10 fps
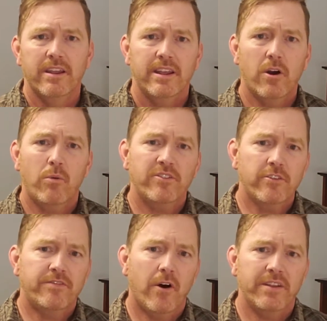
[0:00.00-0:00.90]
You know, once
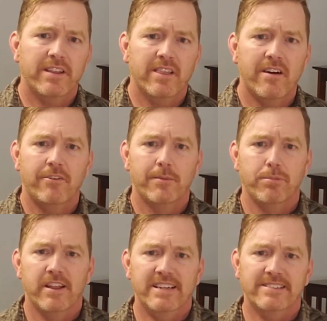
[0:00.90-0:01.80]
you've fallen in love with
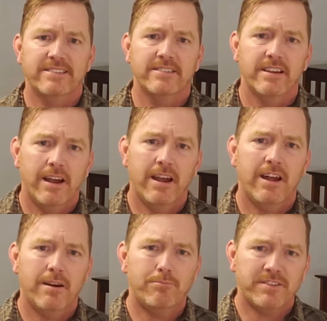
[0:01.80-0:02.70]

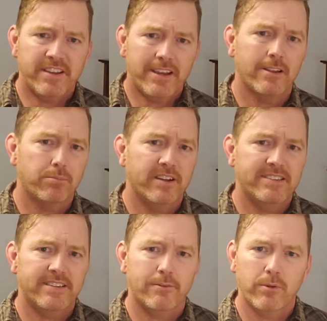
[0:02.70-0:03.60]
a particular
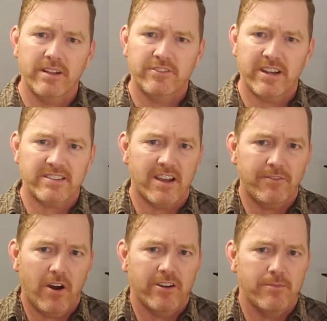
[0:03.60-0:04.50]
place that really checks off
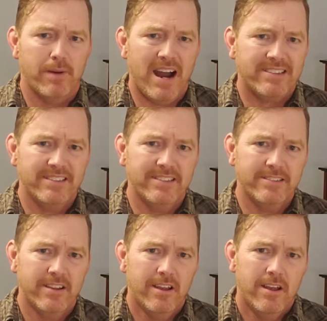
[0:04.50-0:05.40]
all your boxes,